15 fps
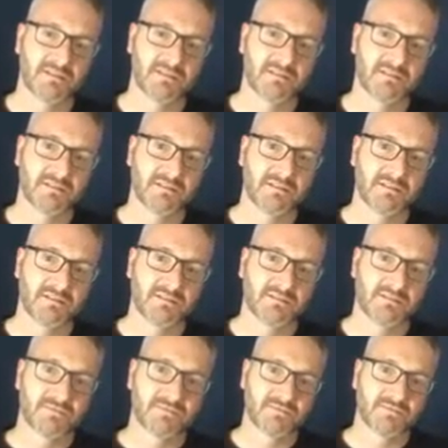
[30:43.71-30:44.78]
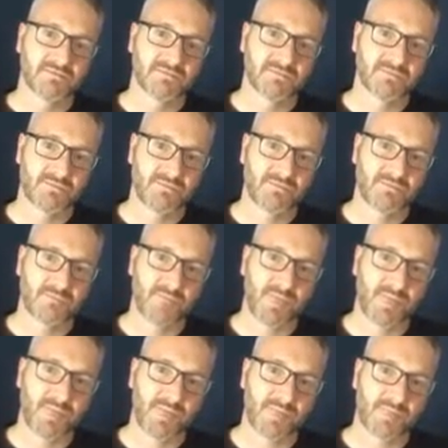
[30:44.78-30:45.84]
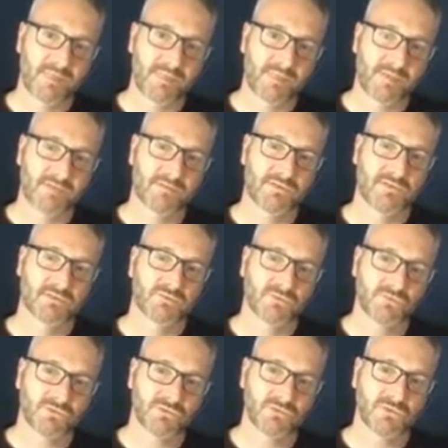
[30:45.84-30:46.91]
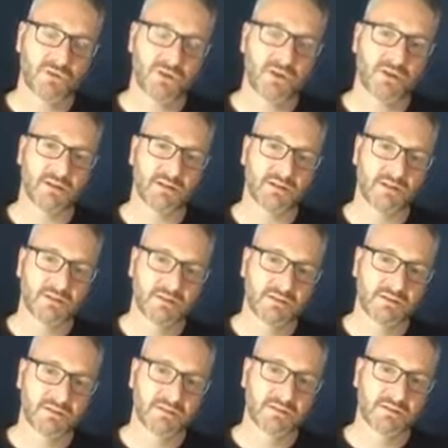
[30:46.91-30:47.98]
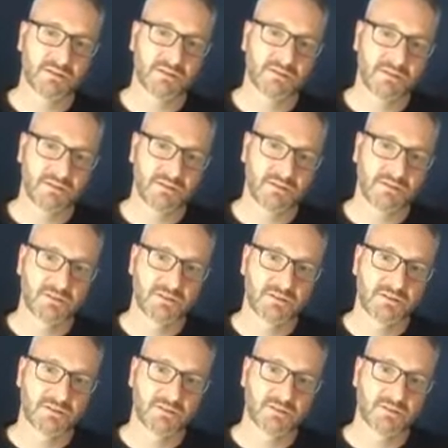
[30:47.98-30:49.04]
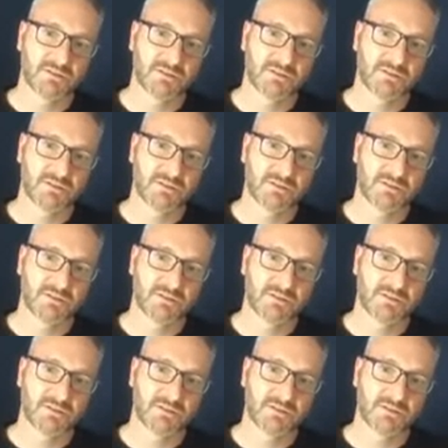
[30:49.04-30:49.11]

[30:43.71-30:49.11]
No words are spoken by the person on screen.